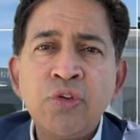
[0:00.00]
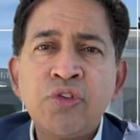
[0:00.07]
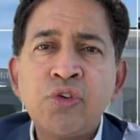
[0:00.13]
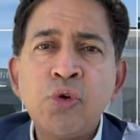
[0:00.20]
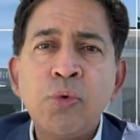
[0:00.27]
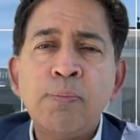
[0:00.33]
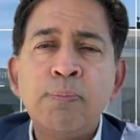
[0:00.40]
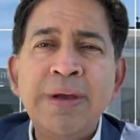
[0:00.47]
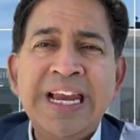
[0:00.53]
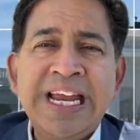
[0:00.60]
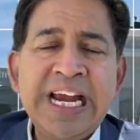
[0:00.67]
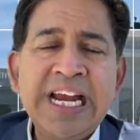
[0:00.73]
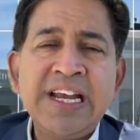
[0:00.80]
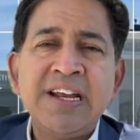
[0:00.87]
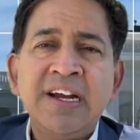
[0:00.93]
to
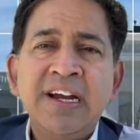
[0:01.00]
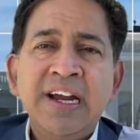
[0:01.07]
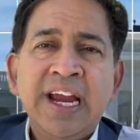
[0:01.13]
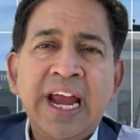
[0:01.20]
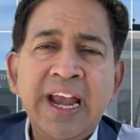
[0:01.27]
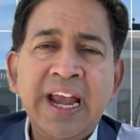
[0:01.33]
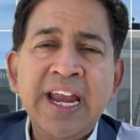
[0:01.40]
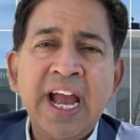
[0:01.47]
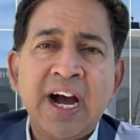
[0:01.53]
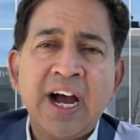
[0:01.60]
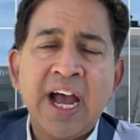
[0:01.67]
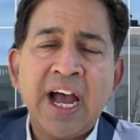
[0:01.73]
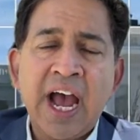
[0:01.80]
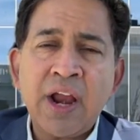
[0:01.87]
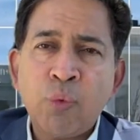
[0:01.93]
bleed India.
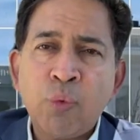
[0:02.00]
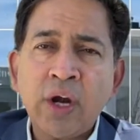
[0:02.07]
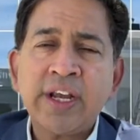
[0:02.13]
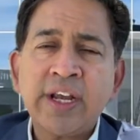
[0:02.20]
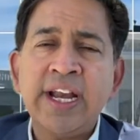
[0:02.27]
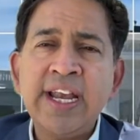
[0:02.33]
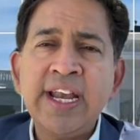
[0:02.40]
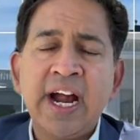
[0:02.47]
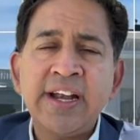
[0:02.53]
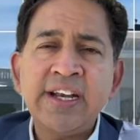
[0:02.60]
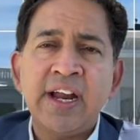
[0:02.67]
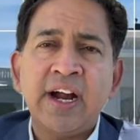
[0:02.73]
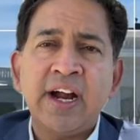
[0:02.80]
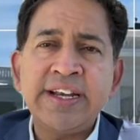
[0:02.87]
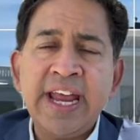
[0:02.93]
And what India
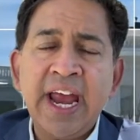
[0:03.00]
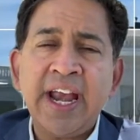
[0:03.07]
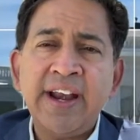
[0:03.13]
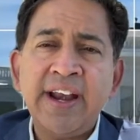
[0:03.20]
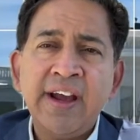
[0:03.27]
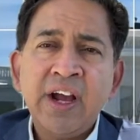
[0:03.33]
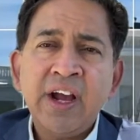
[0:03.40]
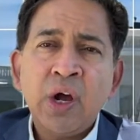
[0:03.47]
did